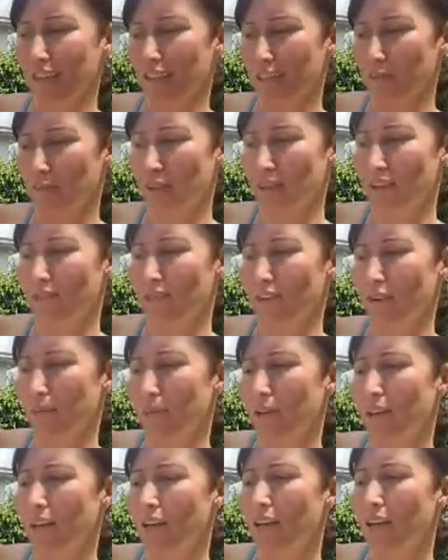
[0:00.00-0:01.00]
Is made
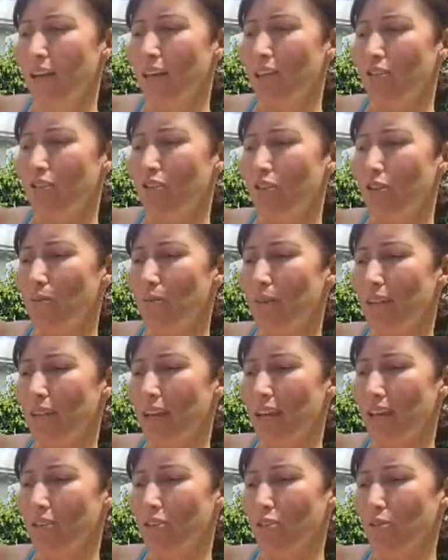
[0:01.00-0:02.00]
from German
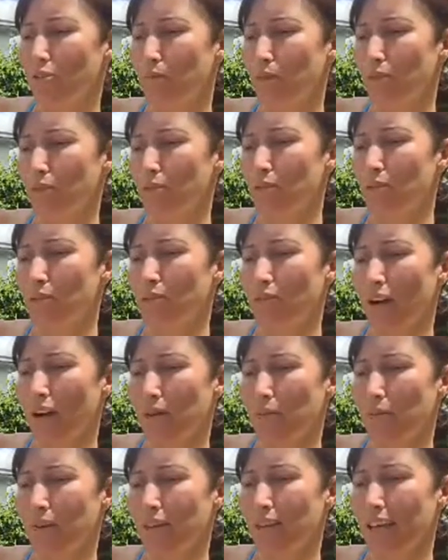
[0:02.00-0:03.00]
natural mineral
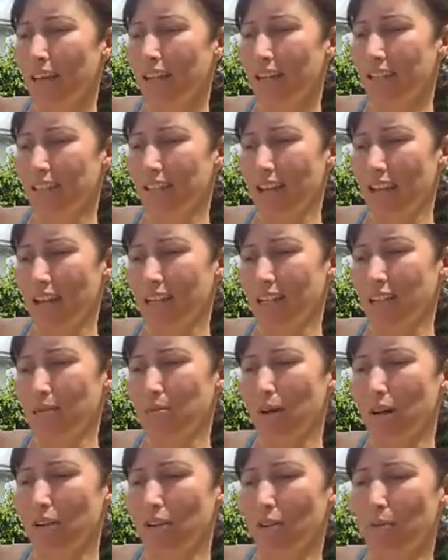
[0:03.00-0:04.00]
fiber that is
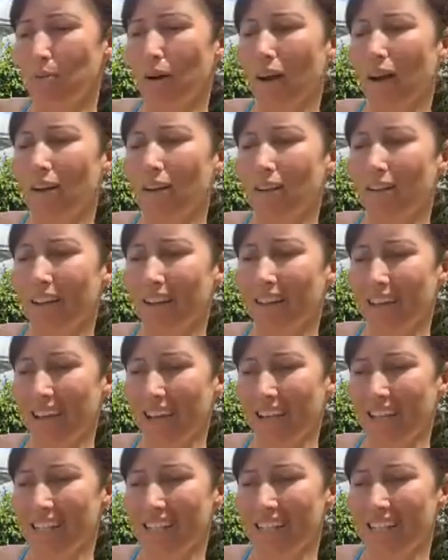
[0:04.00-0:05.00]
antimicrobial and
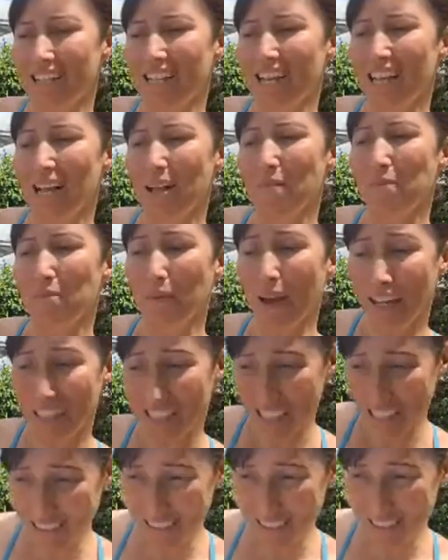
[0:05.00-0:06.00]

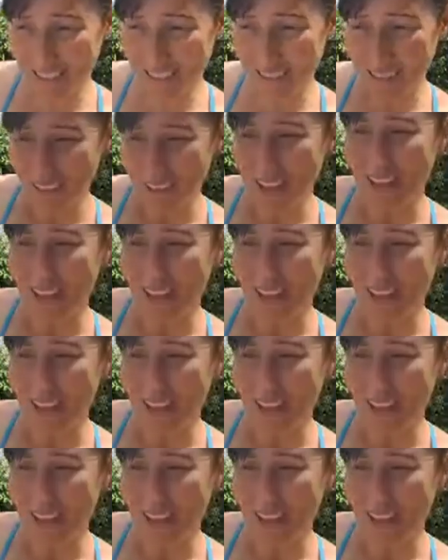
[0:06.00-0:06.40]
antibacterial.